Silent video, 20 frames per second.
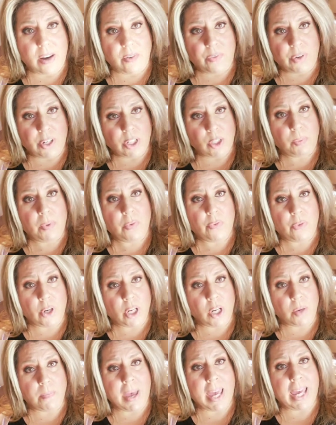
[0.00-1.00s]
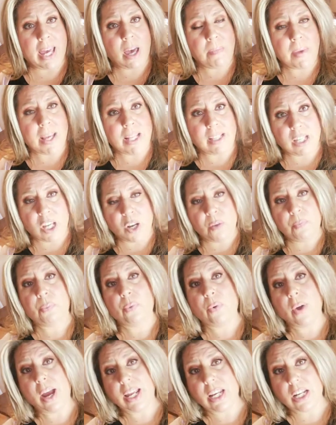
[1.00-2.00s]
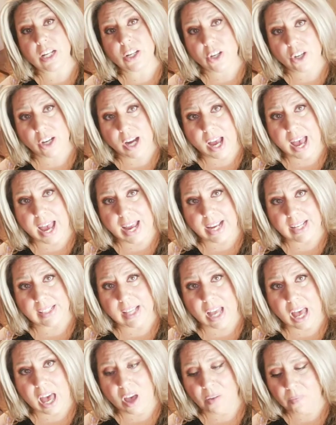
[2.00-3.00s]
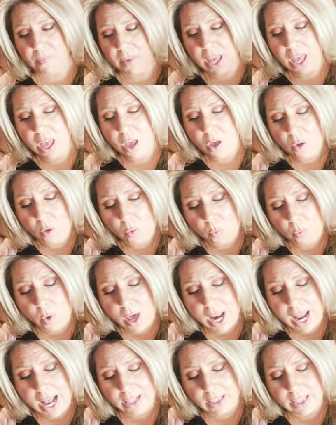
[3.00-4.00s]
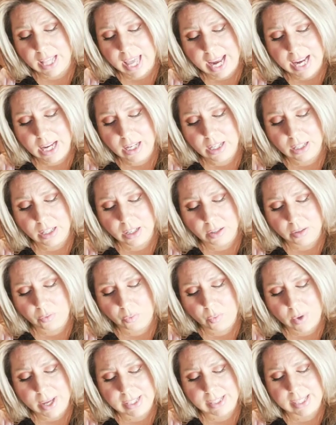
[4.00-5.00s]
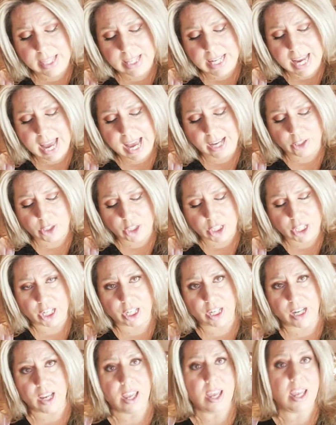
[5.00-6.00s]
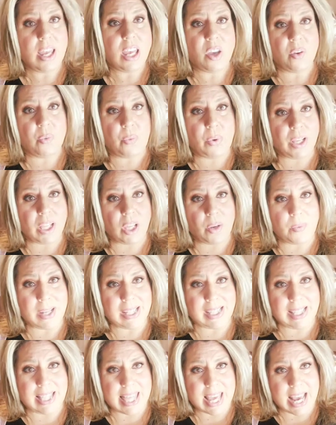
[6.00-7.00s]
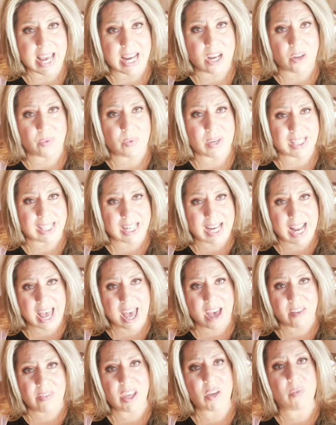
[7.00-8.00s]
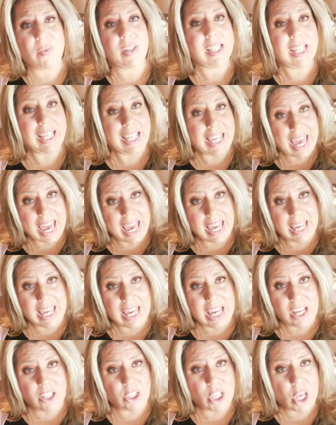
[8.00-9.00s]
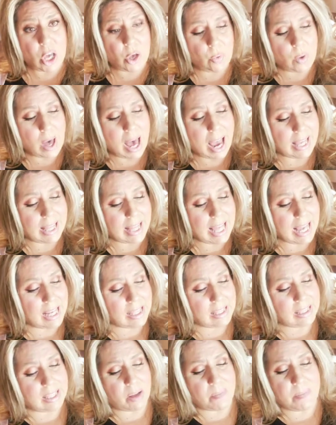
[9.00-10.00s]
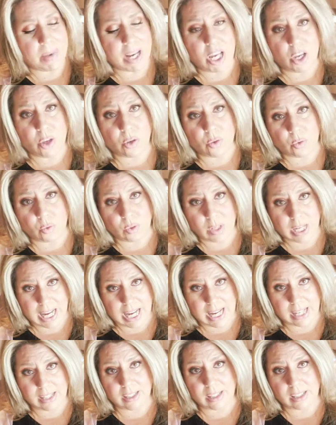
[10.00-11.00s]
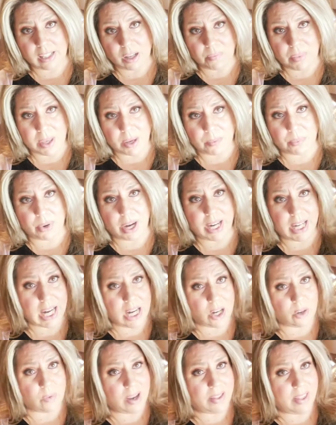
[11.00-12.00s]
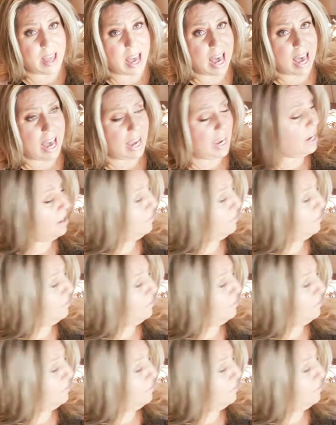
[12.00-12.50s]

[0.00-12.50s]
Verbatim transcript: first before your makeup, it's gonna brighten your eyes up. What I liked was the texture. It really was thin, it wasn't heavy, it wasn't cakey. So I think somebody who needs something brightening around the eye,